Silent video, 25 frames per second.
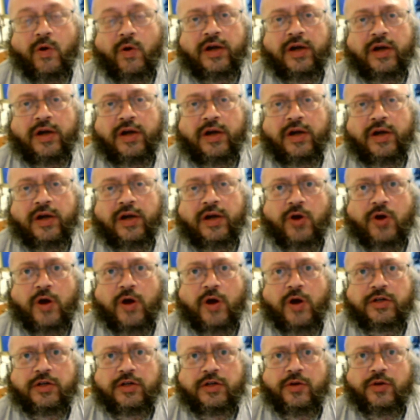cause her
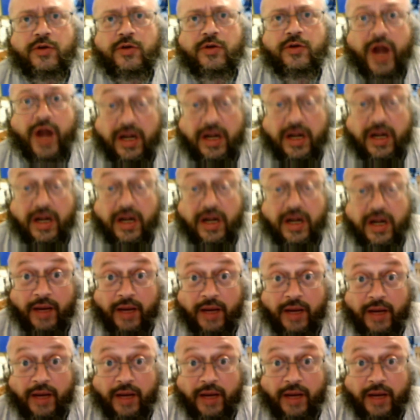brain damage,